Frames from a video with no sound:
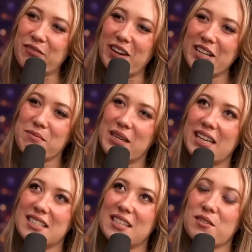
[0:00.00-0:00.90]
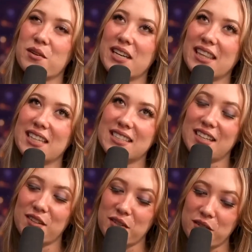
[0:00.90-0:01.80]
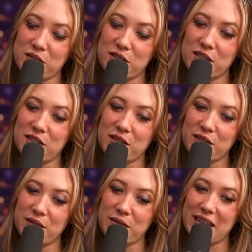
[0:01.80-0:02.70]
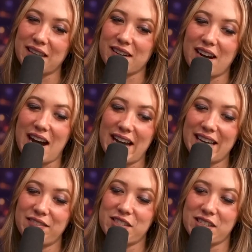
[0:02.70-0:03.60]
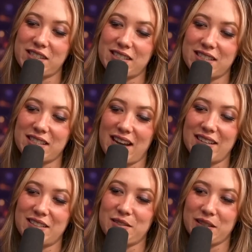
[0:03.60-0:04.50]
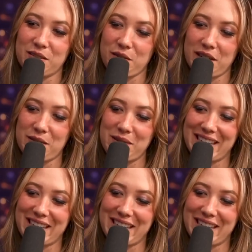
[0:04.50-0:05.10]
It's funny because the annoying things that you used to do, either I have just decided to ignore